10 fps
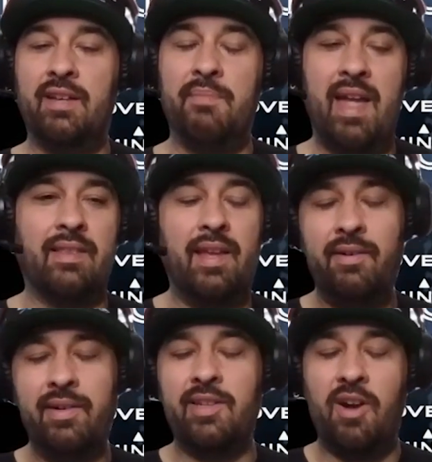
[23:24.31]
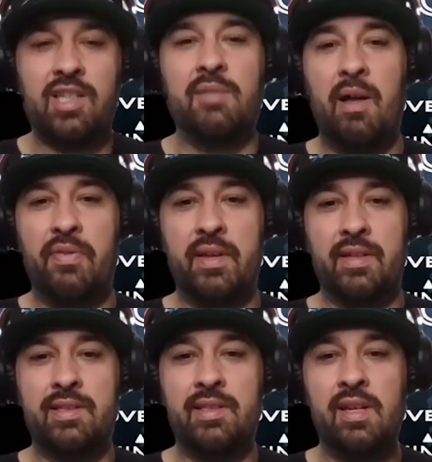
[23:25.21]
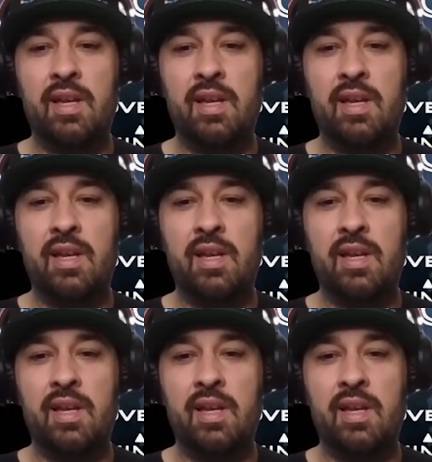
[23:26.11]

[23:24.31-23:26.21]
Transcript: man, they already talked about this.